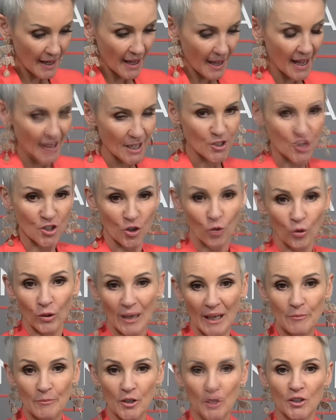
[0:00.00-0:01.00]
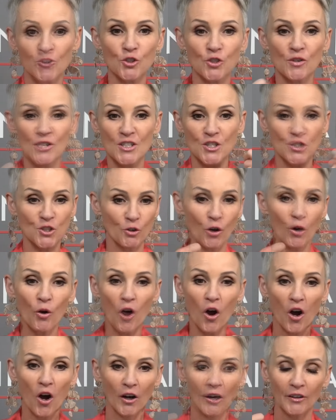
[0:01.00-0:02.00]
And so all I'm going to do is throw
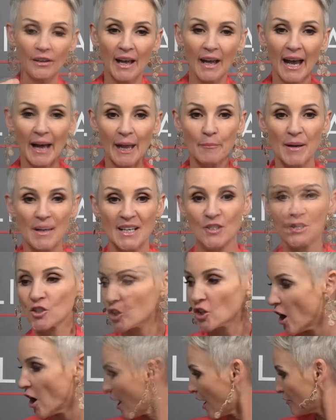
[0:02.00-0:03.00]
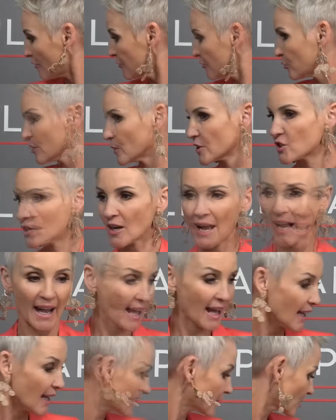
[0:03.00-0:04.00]
on a scarf, which I
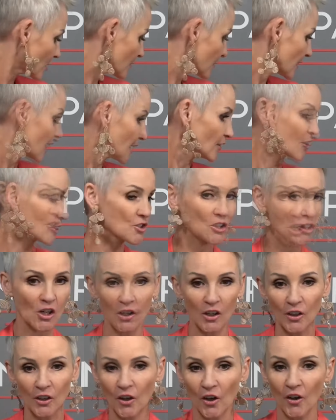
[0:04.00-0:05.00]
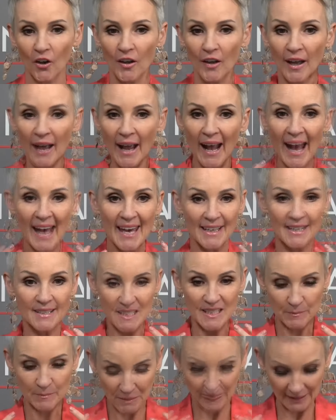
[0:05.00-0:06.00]
had over here not too long ago. And it's
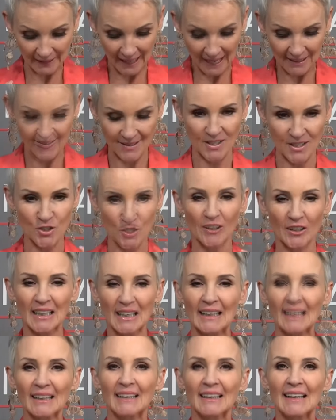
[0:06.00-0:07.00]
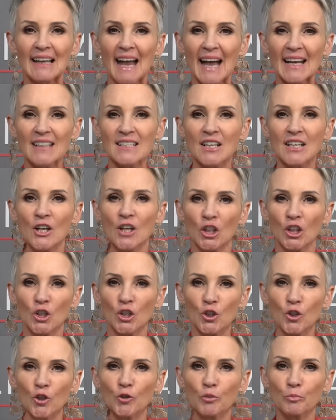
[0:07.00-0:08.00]
similar colors. It's got like a light
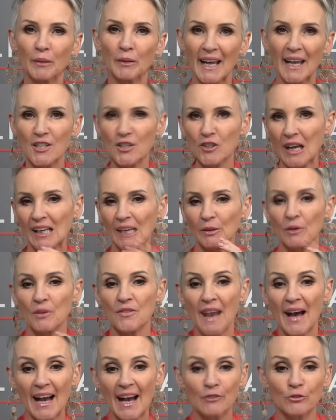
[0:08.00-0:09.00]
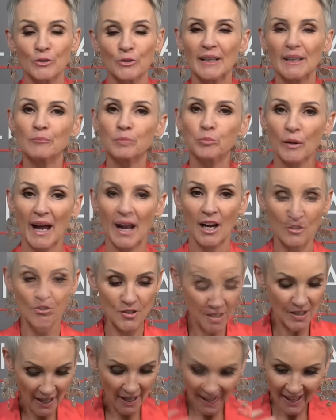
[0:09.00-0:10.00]
nude blush color with ivory and browns.
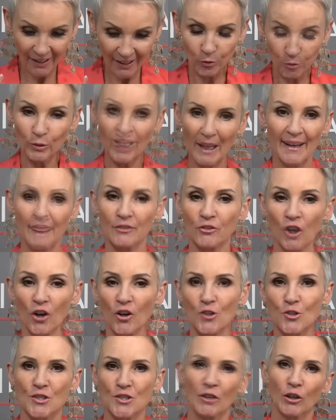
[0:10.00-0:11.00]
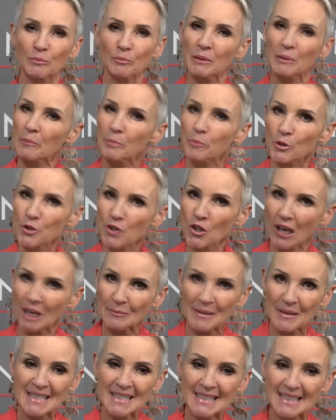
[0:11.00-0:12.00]
It all kind of goes. So I've got my boots on, my
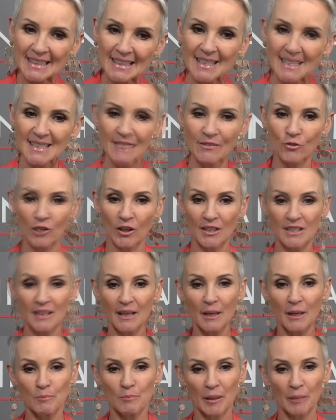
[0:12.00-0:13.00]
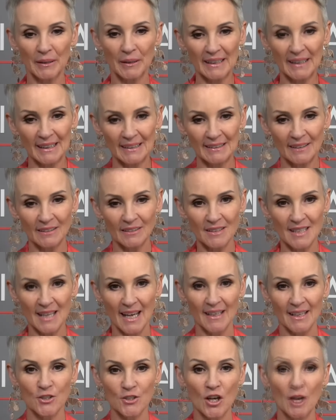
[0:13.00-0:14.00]
skinnies. I've got my blingy little
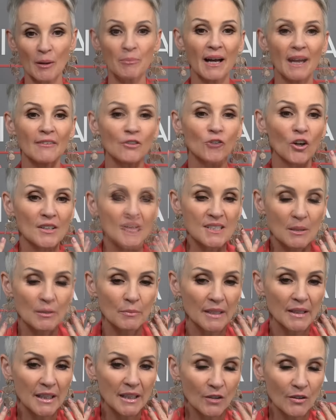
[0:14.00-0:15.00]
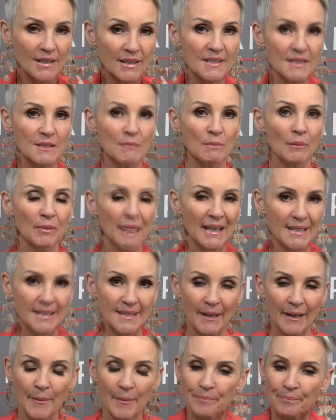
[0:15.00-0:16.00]
tiny top. I've got some earrings, my
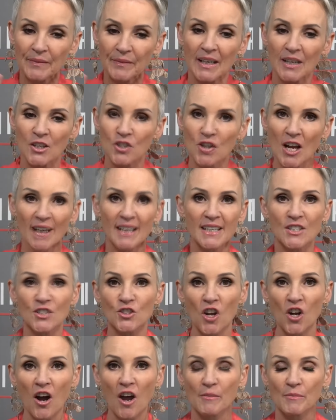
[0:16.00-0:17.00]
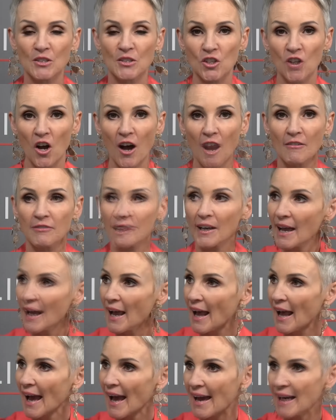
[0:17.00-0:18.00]
blazer, chunky scarf.
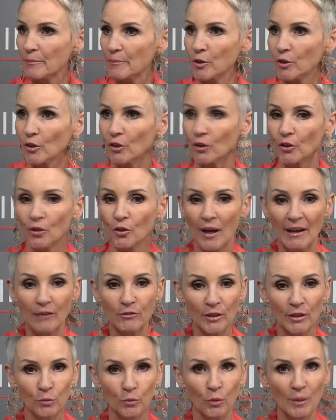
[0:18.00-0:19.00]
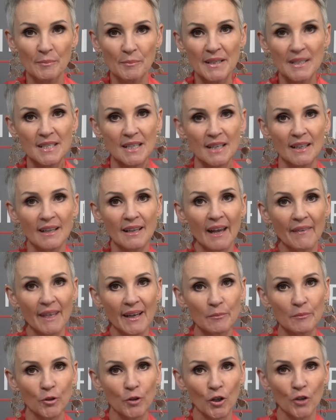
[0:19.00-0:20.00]
And I've got one meeting, and then
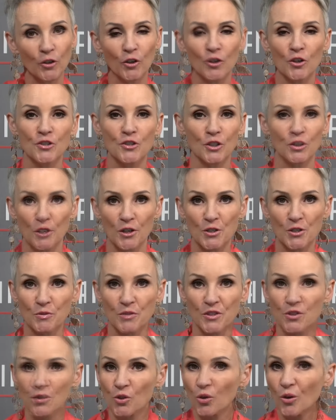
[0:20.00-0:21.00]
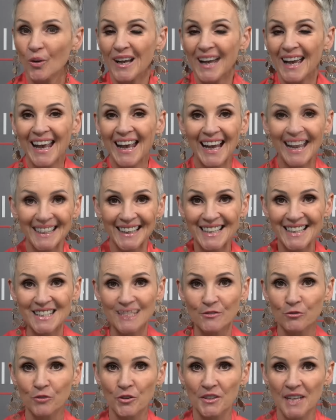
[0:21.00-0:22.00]
I'm going to go to the grocery store. And that's it
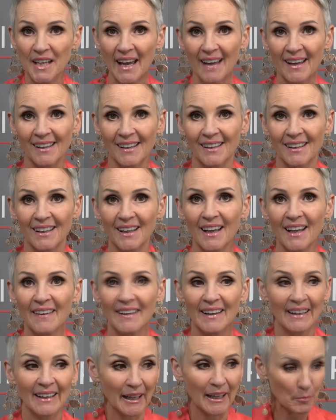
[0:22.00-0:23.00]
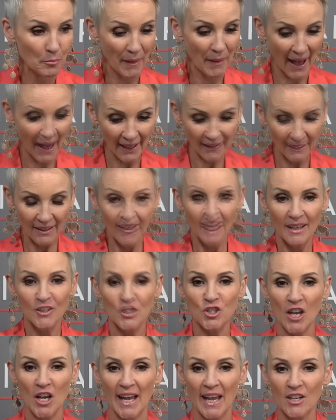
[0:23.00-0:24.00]
for the day. Then I come back,
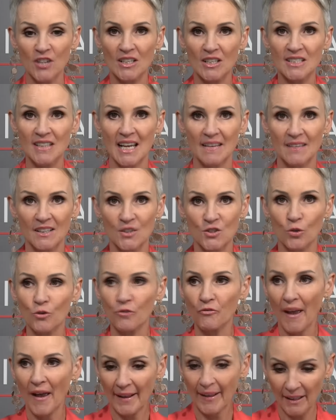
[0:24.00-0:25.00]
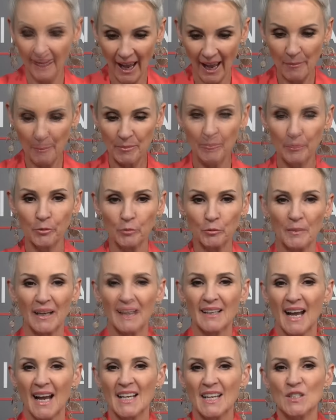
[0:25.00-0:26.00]
change. I take this off, hang it up. I put my
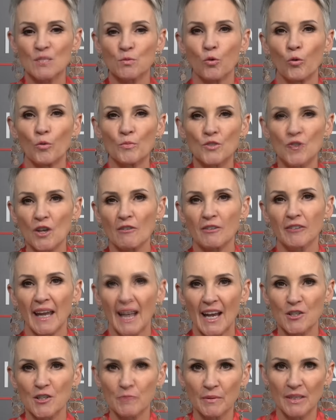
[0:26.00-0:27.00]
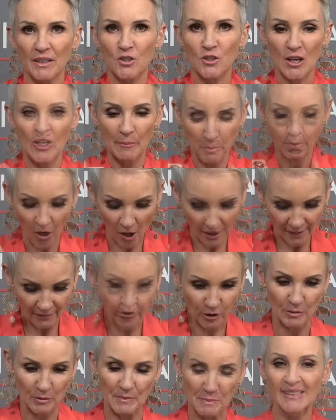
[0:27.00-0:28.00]
nice, warm, soft cashmere jumper on. I've
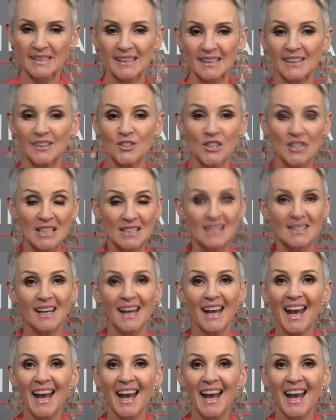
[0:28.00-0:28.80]
got my skinny jeans.